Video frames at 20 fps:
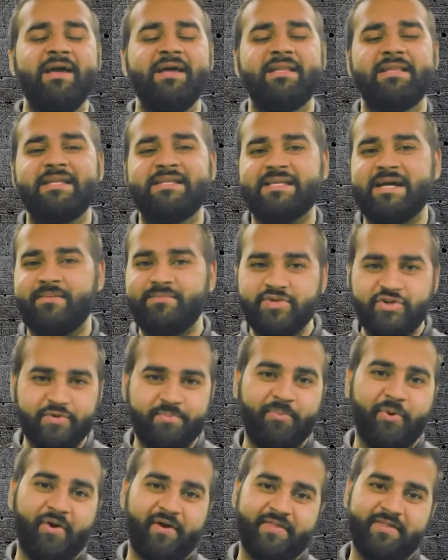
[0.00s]
The damage you
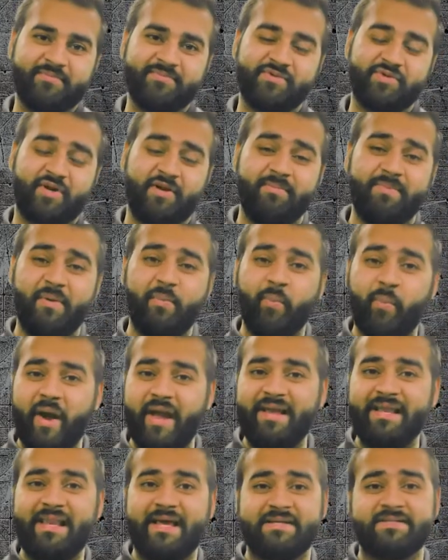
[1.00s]
put on them is going to be
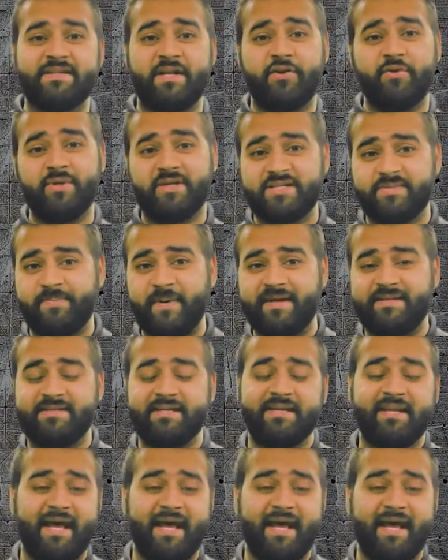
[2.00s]
way less than you expected,